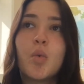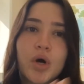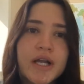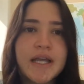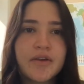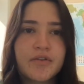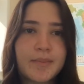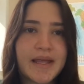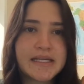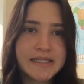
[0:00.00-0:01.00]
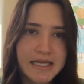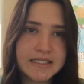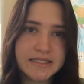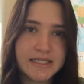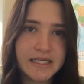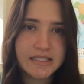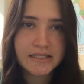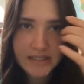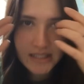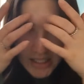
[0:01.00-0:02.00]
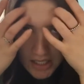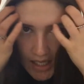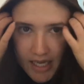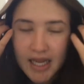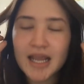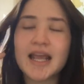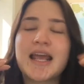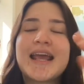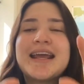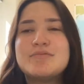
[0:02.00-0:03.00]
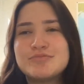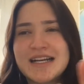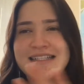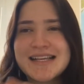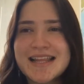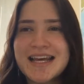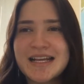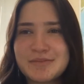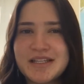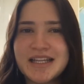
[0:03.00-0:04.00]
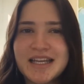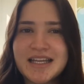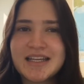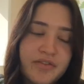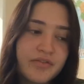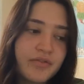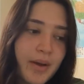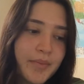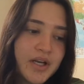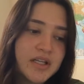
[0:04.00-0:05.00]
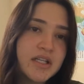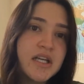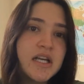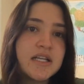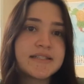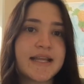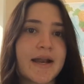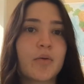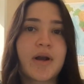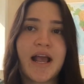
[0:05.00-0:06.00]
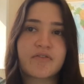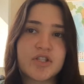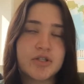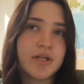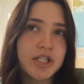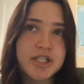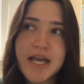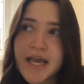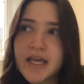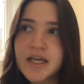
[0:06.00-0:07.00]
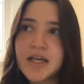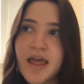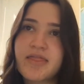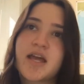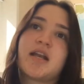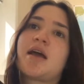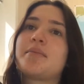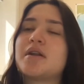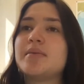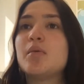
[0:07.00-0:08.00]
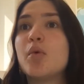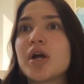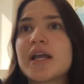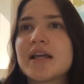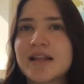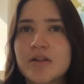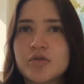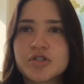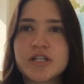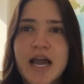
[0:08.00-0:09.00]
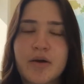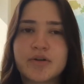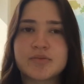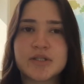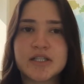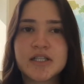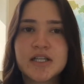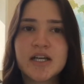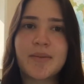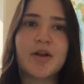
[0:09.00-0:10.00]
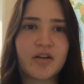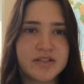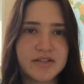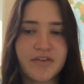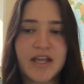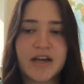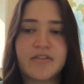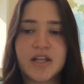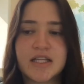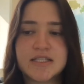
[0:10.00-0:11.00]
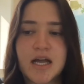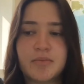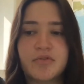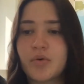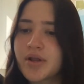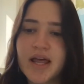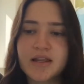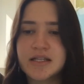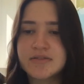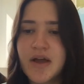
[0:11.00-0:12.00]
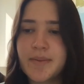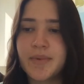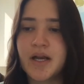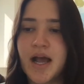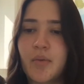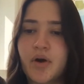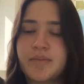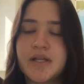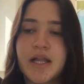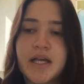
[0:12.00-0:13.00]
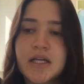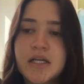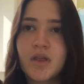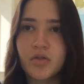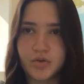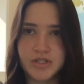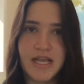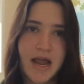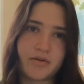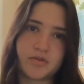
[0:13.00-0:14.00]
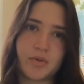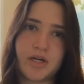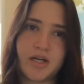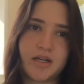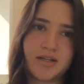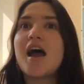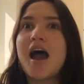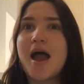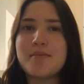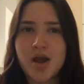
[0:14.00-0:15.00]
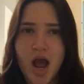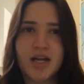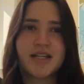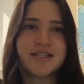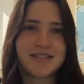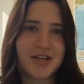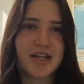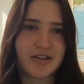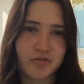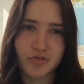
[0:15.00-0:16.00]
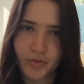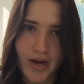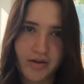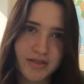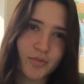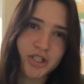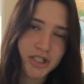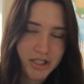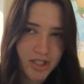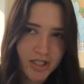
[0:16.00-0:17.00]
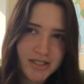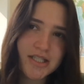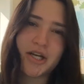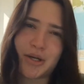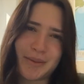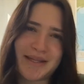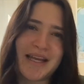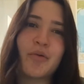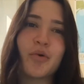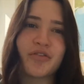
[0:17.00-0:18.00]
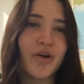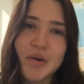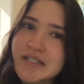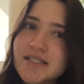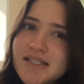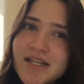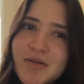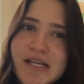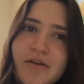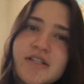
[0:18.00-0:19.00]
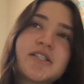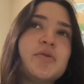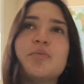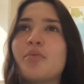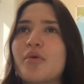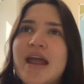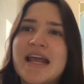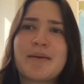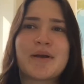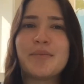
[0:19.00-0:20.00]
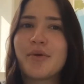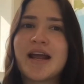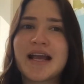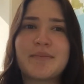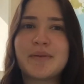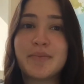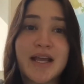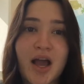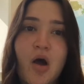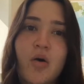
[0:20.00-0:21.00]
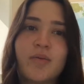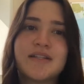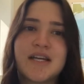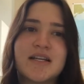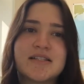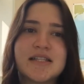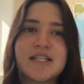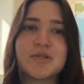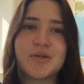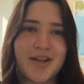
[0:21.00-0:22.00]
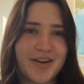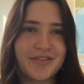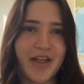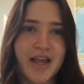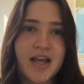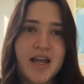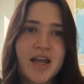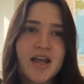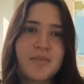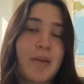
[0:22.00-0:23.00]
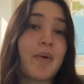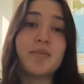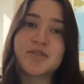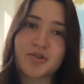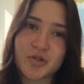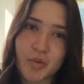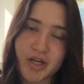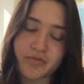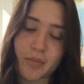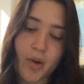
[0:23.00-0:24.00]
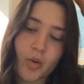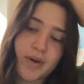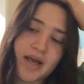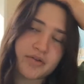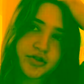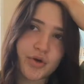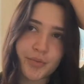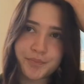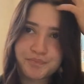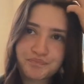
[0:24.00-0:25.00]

working from like 10 to 6. And when I say that, I mean, like, I'm gonna set up what I have to do each day, and then I'm gonna be working. Like, those are the hours where, I mean, obviously if I get everything done before that, that's fine, but I want to be like, those are the hours where I'm not gonna sit on the couch for 3 hours and watch TikToks, you know what I mean? Like, we're focused in those hours. You can break, I'm gonna break. I mean, being at home, it does lead to a lot of, like, my mom's also working from home now, so,